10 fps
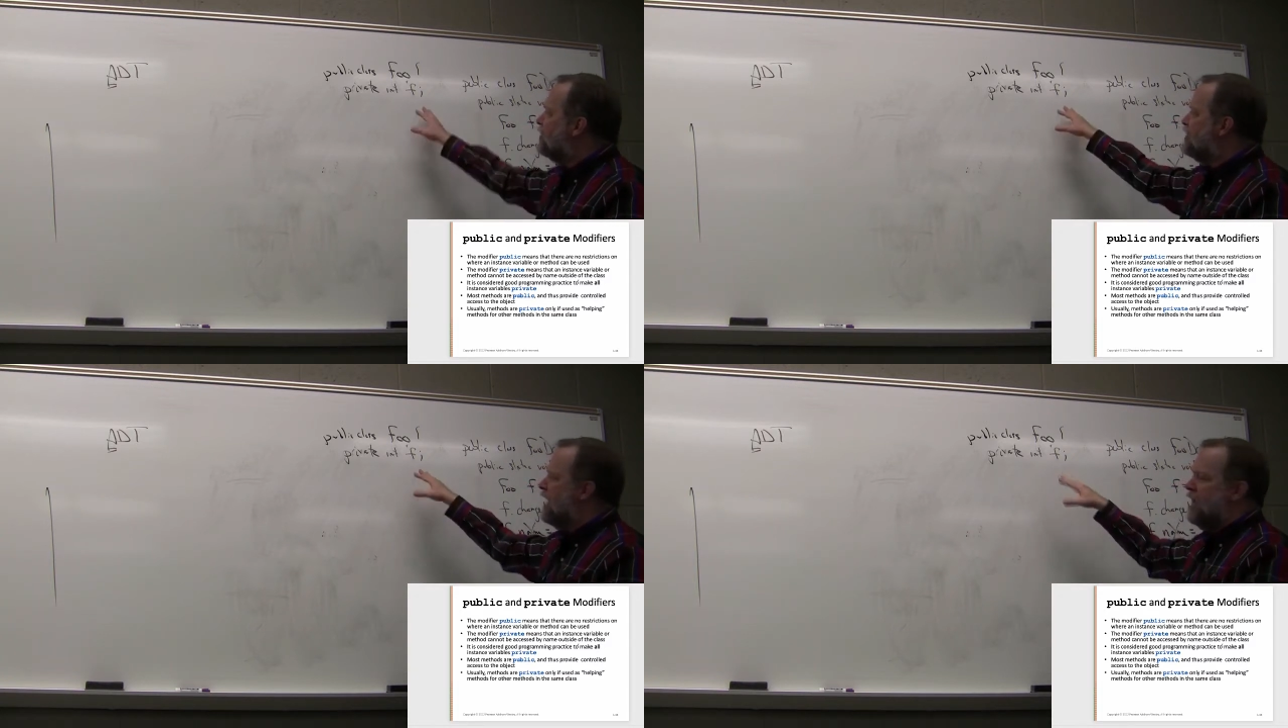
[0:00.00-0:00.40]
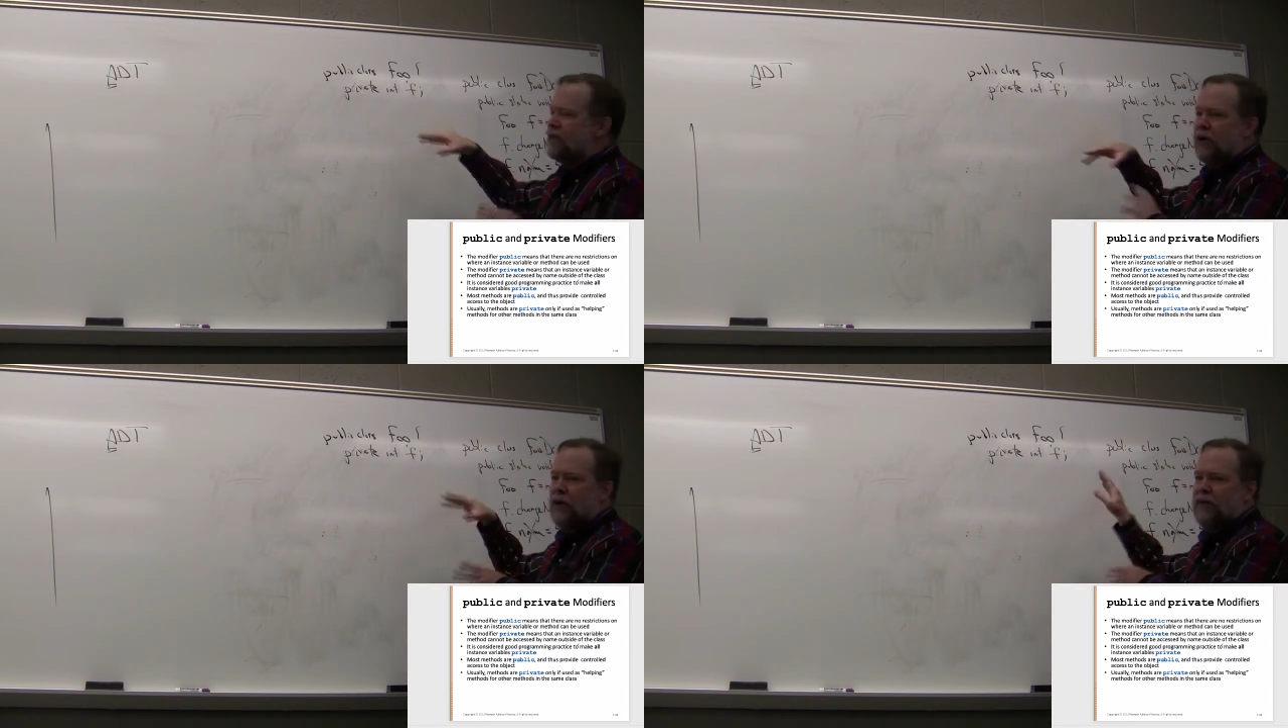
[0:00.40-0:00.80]

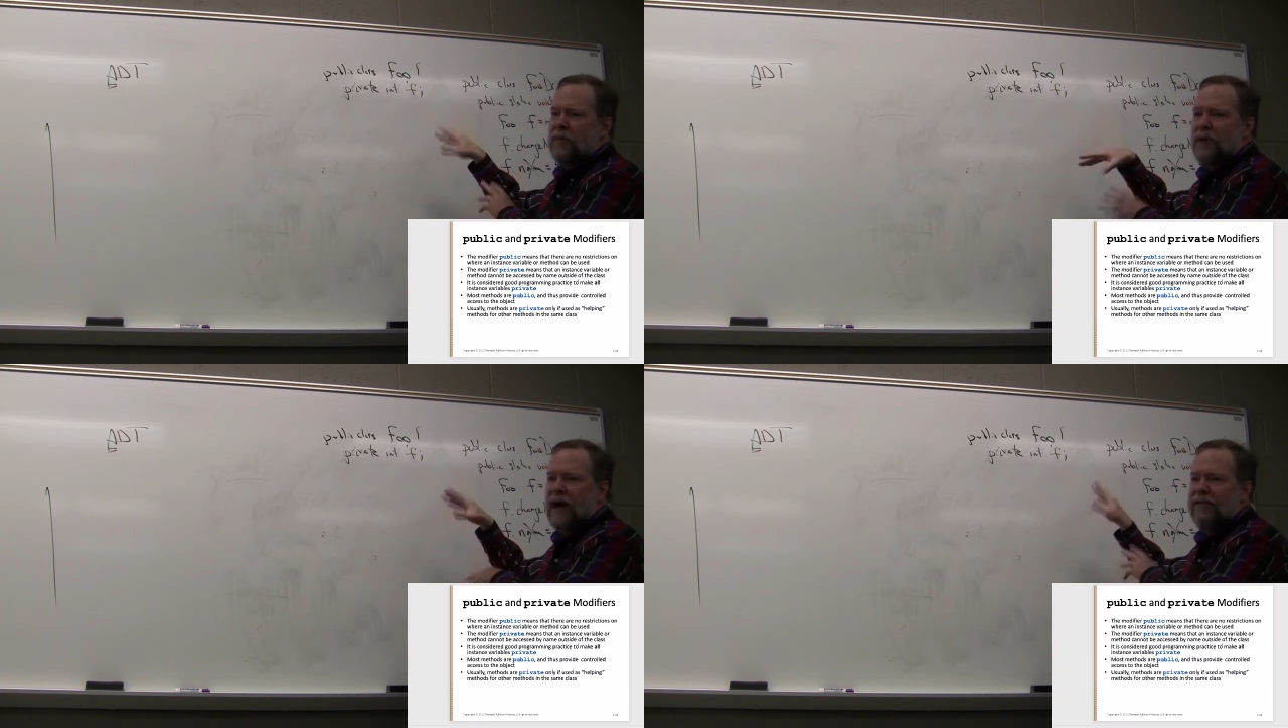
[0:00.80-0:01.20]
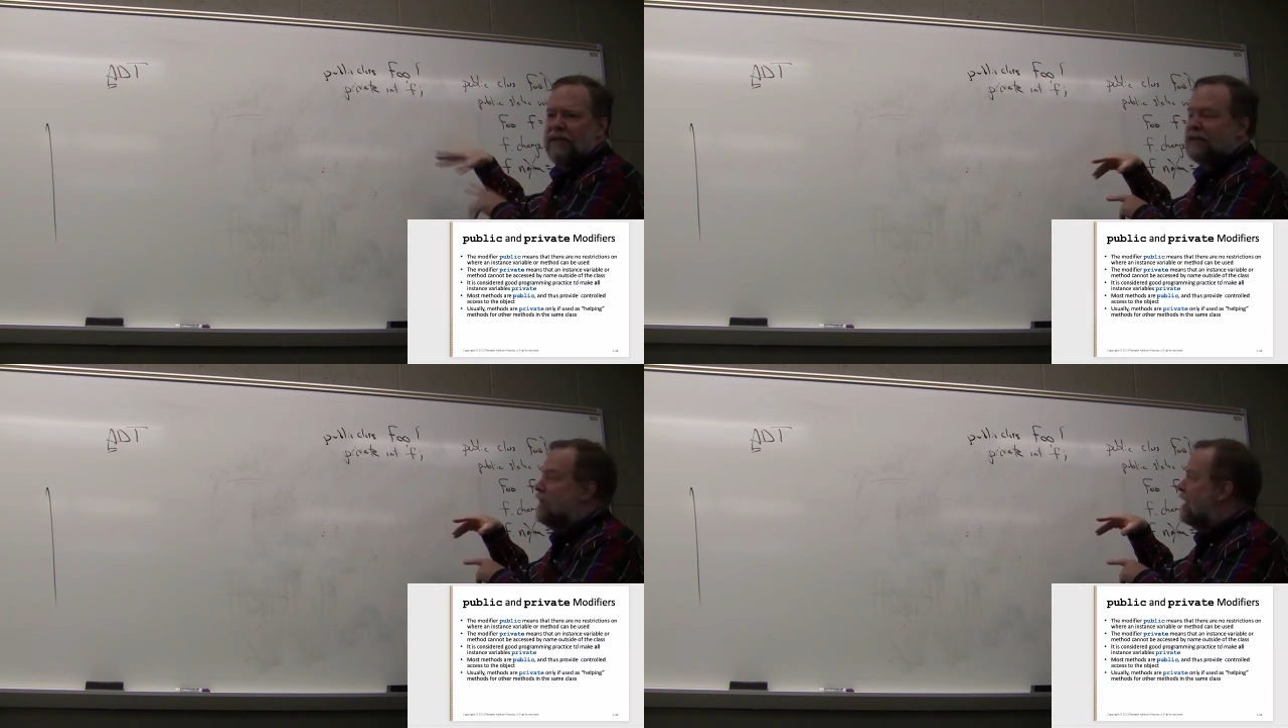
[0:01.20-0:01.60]
change all the private
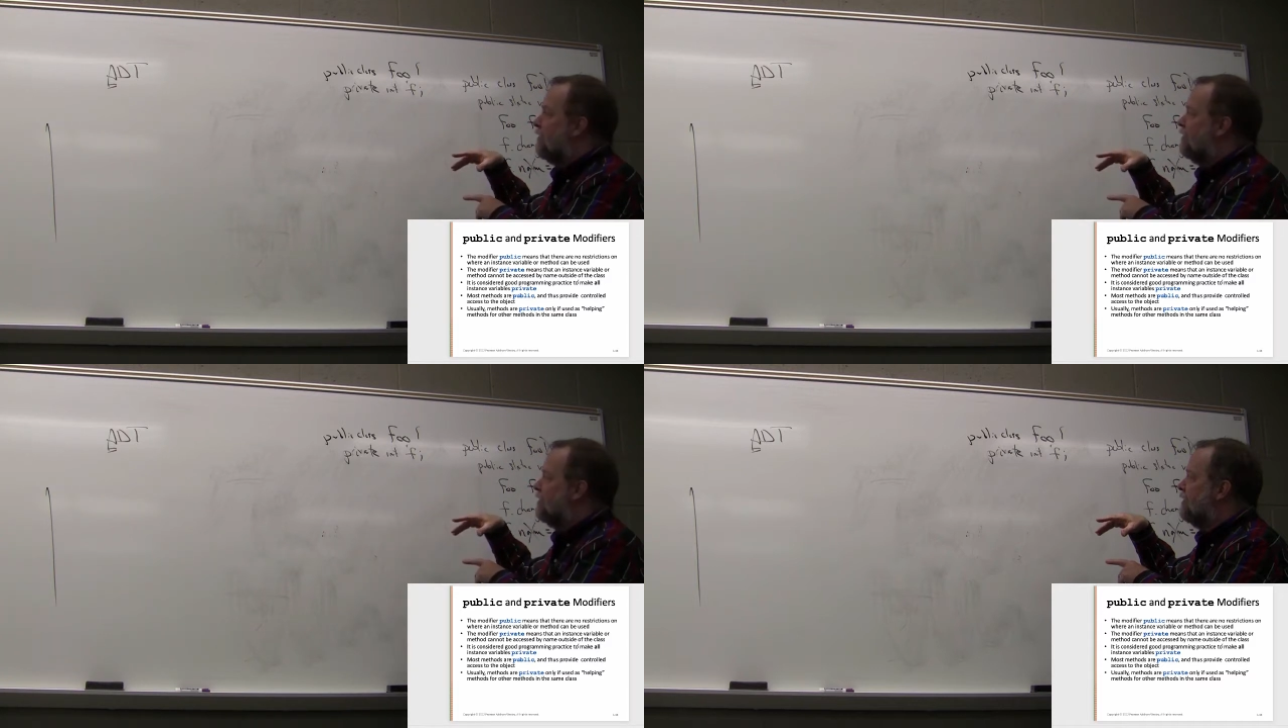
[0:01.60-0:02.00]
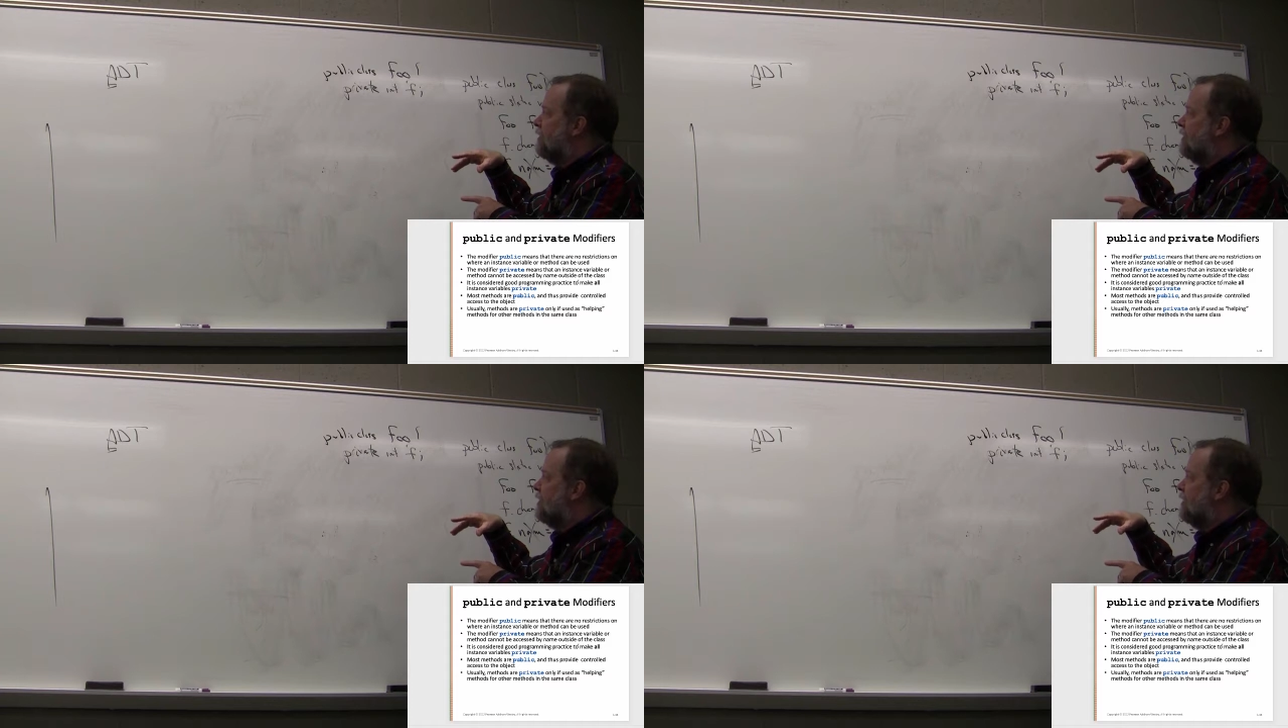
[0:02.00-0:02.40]
stuff
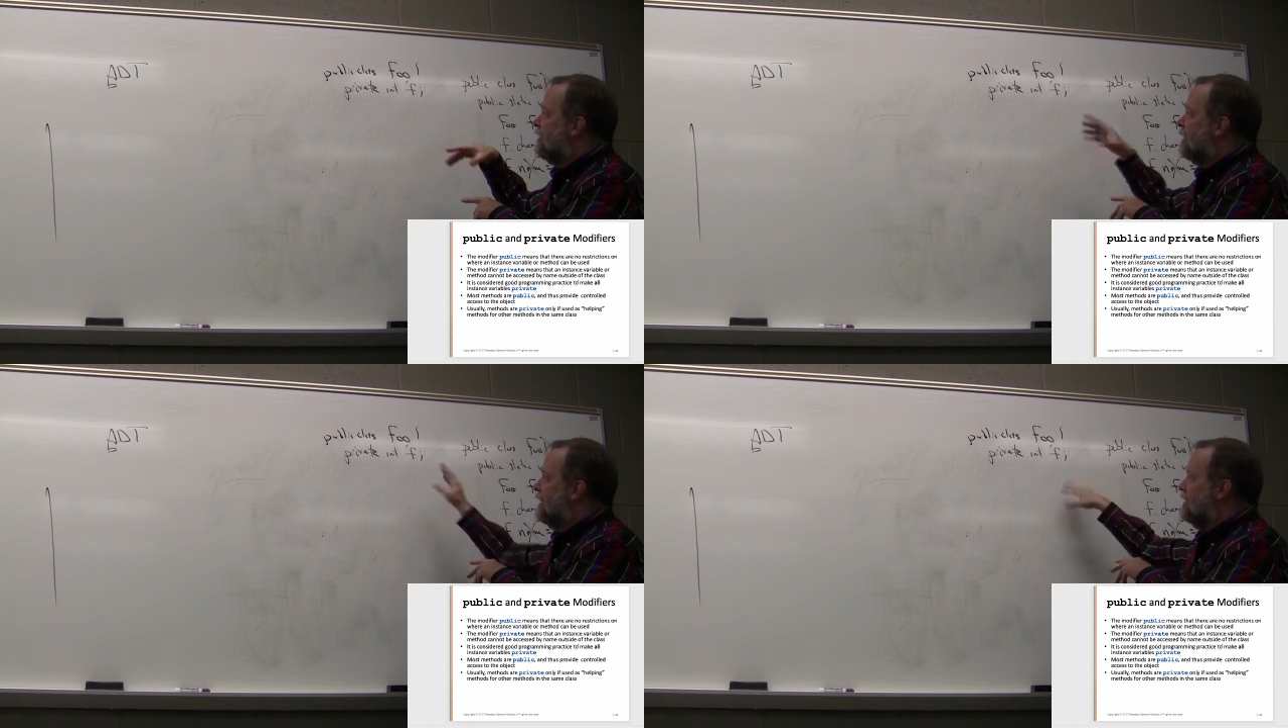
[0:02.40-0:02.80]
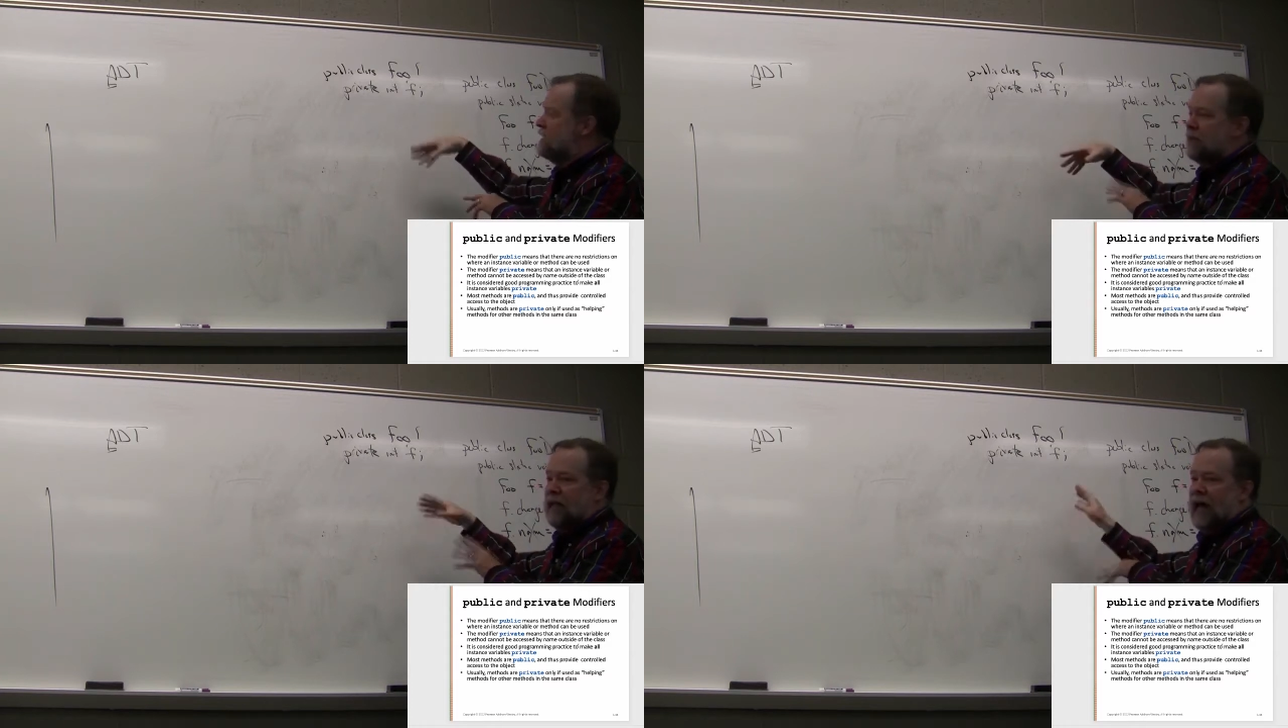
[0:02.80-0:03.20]
in
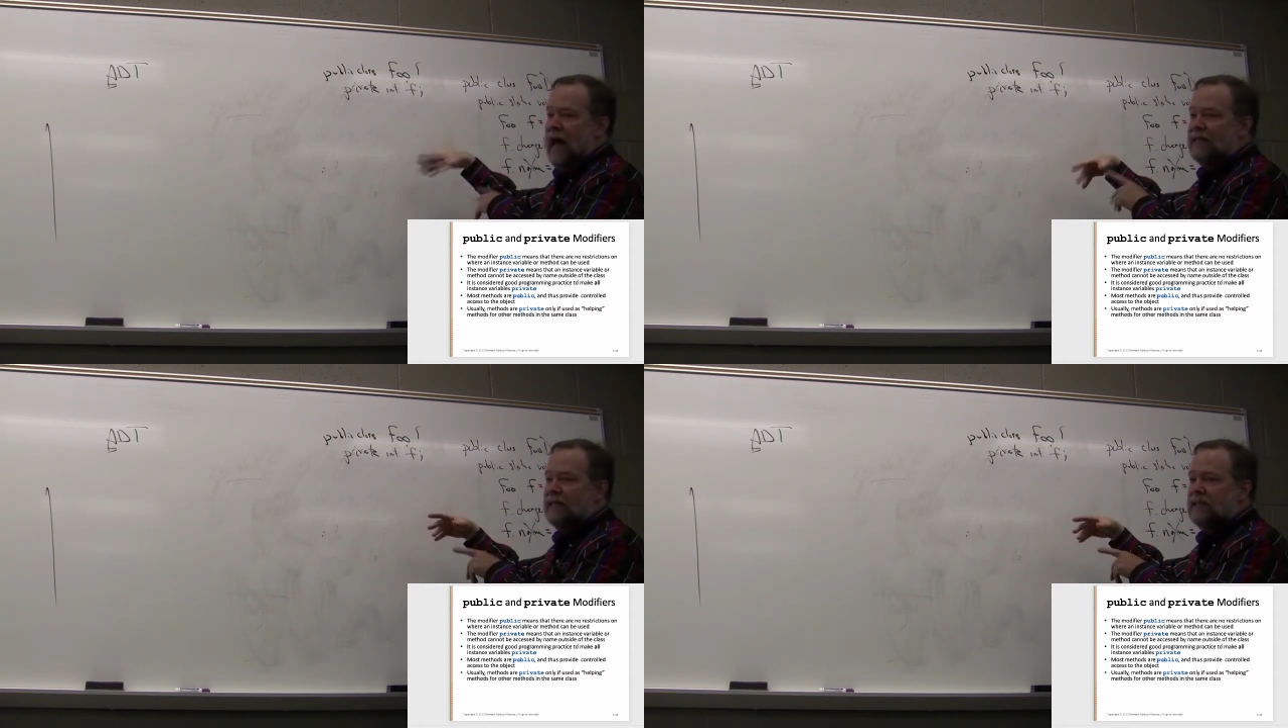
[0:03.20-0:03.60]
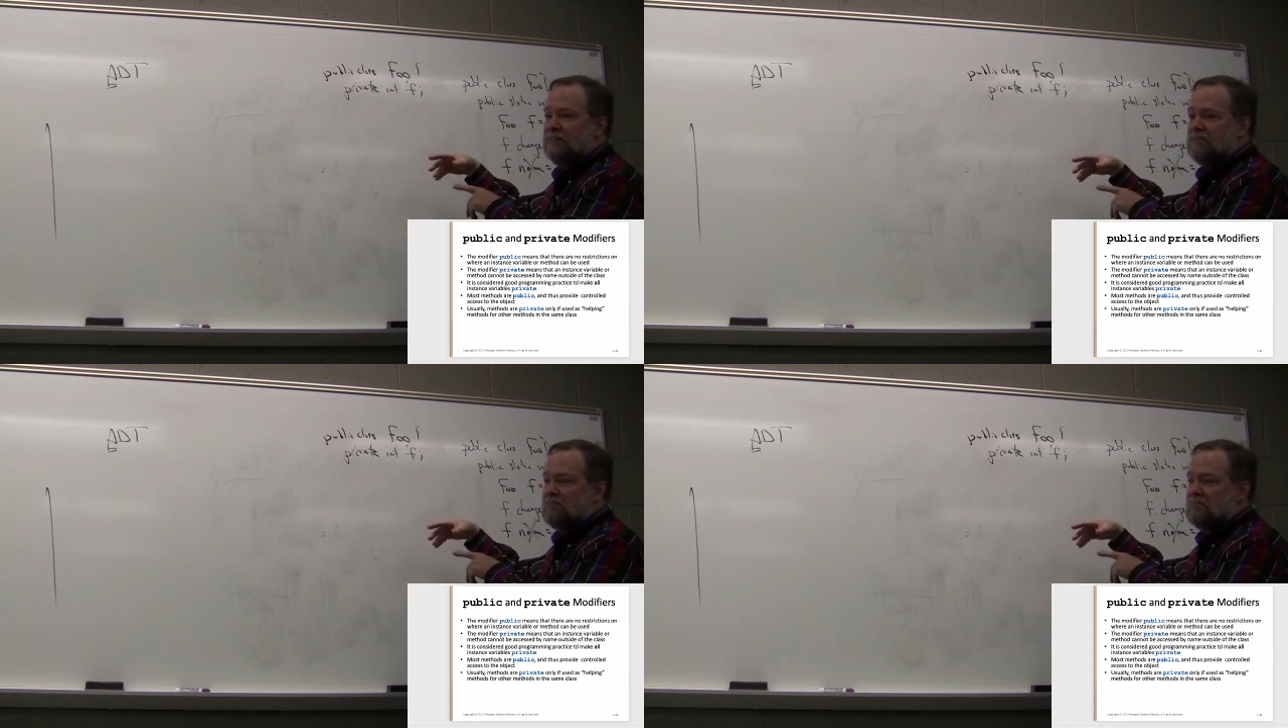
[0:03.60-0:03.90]
this class